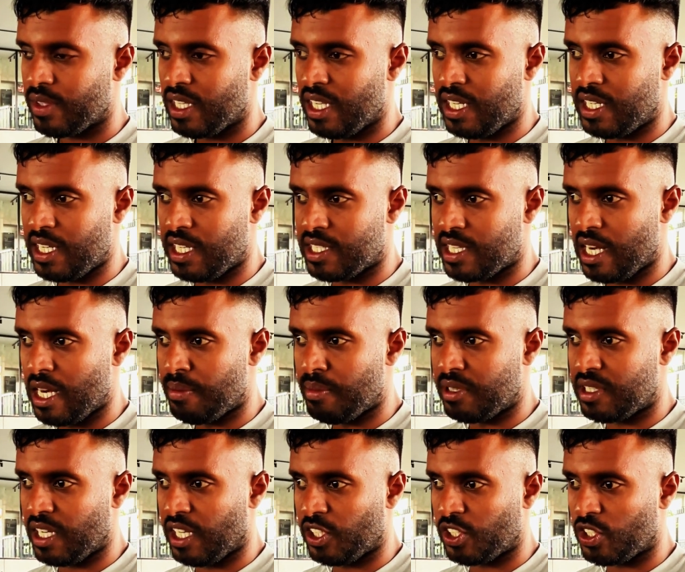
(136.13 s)
it is a
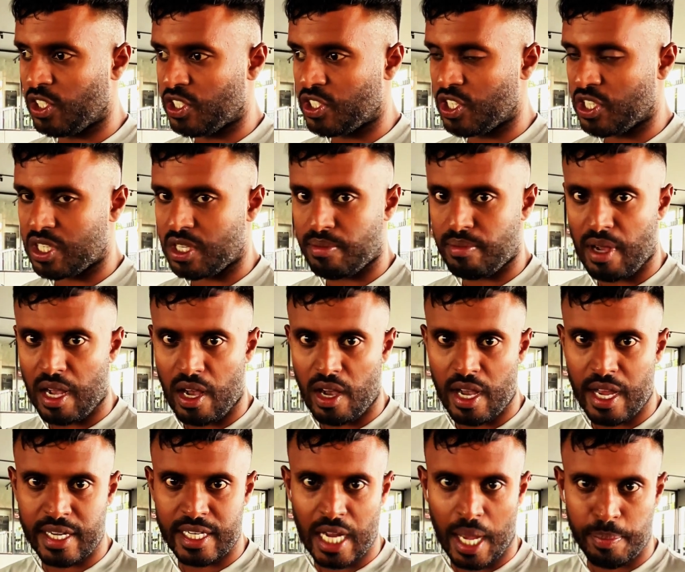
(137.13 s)
limitation, it's just
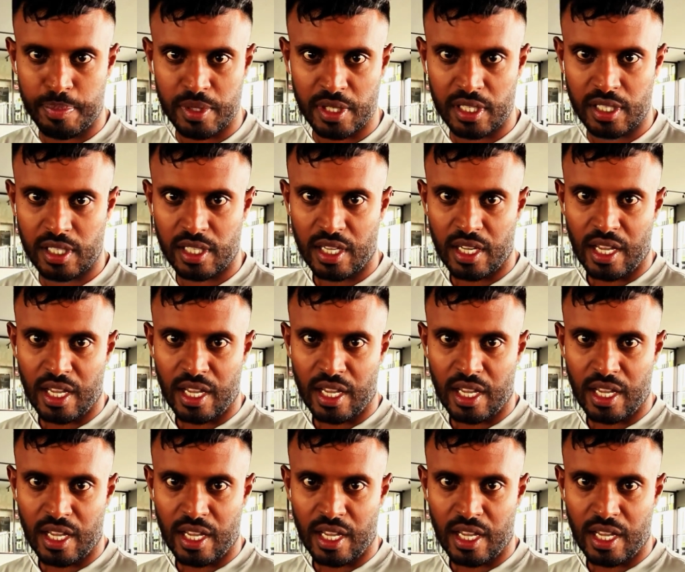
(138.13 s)
about adapting.